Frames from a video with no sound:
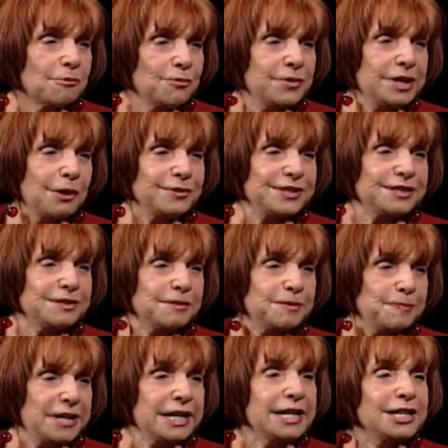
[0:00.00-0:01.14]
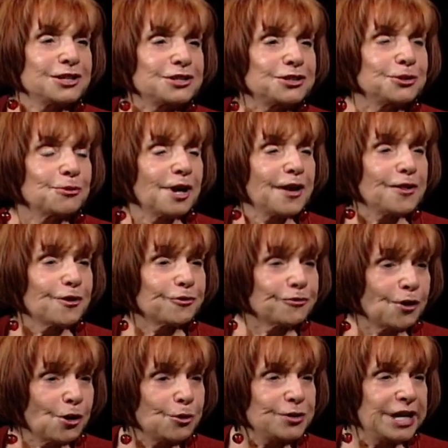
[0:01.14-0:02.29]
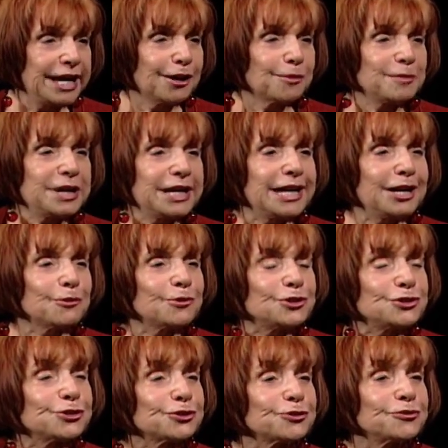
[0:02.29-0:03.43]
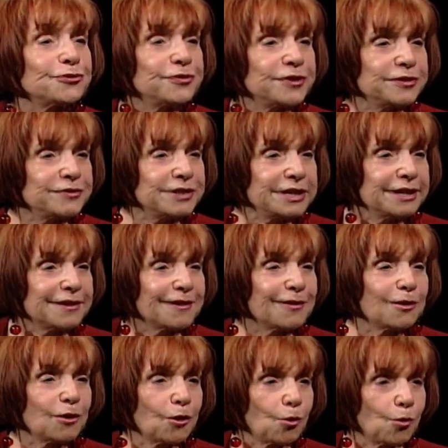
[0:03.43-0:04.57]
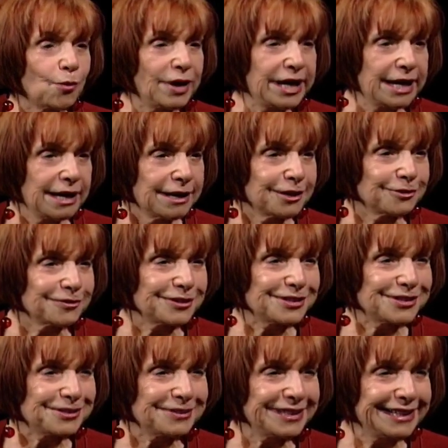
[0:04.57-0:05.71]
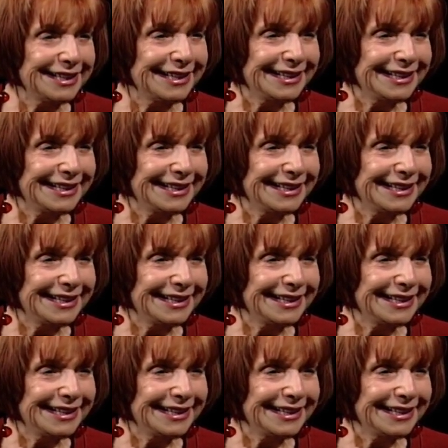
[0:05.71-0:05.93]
when I was speaking to you on the phone, Naomi, it was your 50th wedding anniversary.